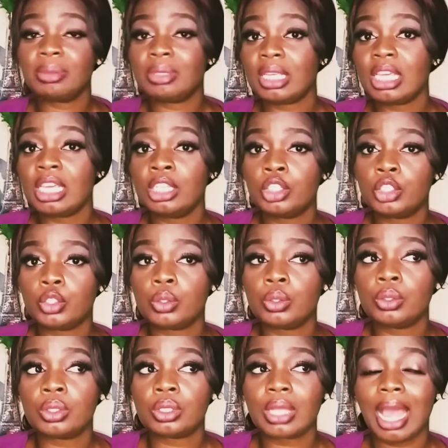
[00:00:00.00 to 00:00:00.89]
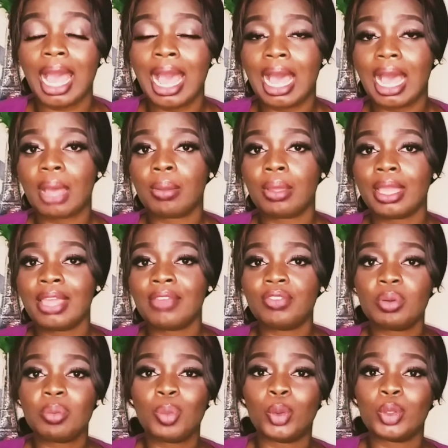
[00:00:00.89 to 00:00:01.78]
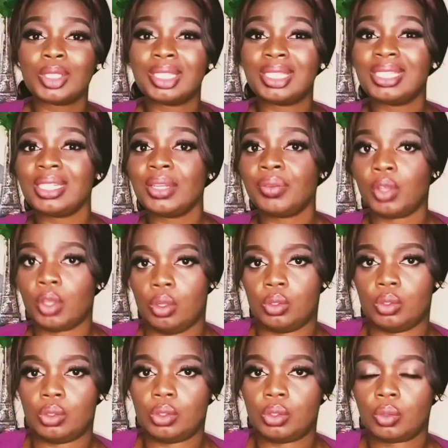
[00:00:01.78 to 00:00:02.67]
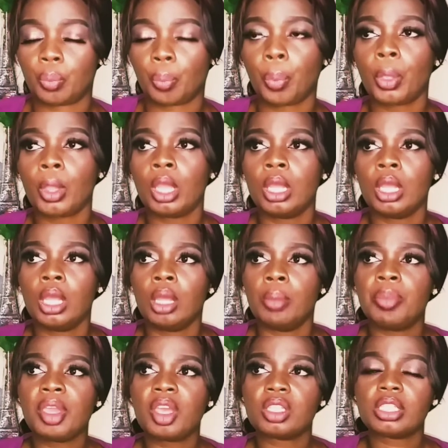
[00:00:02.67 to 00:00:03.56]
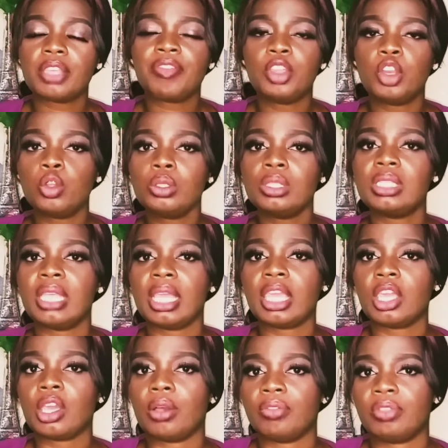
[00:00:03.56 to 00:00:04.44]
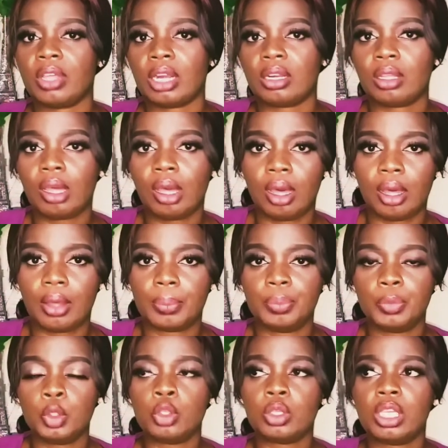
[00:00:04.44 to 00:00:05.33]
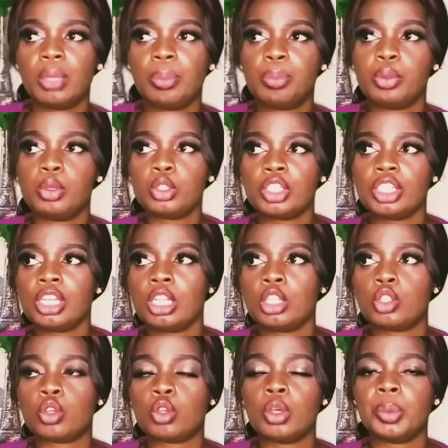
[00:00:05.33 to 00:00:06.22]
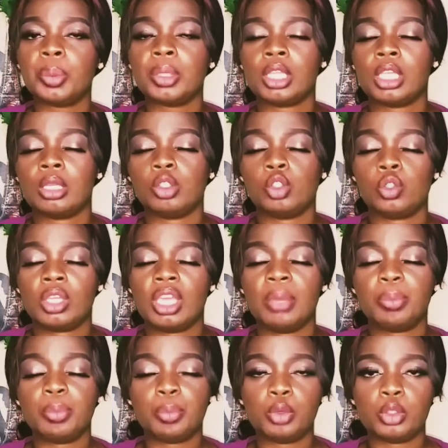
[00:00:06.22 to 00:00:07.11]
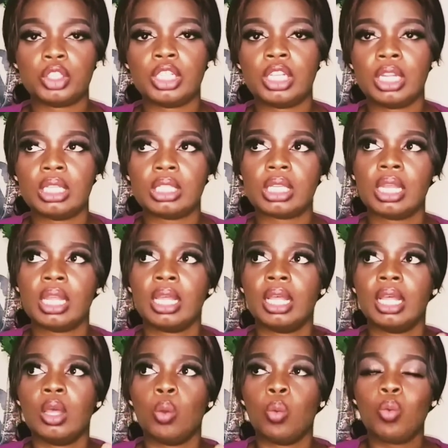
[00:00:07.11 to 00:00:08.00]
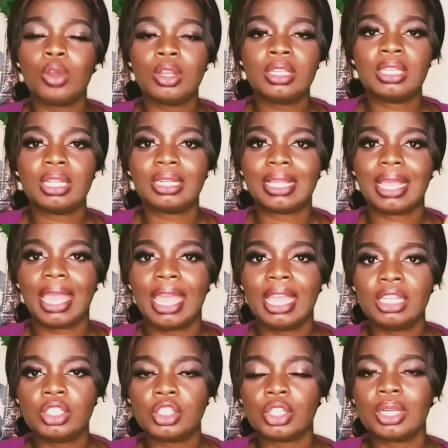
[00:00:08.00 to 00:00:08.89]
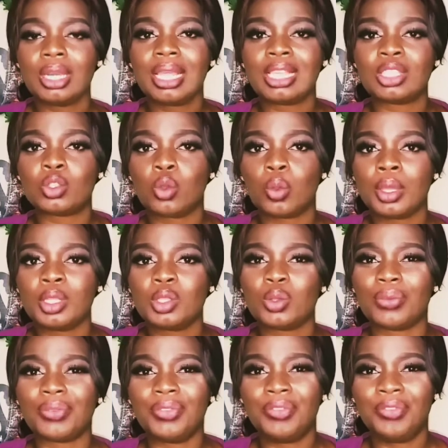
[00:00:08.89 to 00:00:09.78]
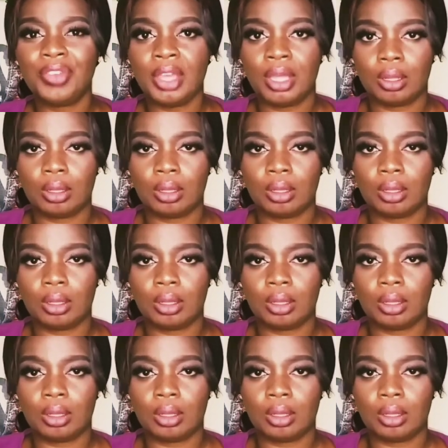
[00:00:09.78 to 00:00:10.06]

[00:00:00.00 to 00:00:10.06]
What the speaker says: the issues are even more serious. Because if you don't take care of that car, you keep pushing it, you keep pushing it, one day the engine is going to fail,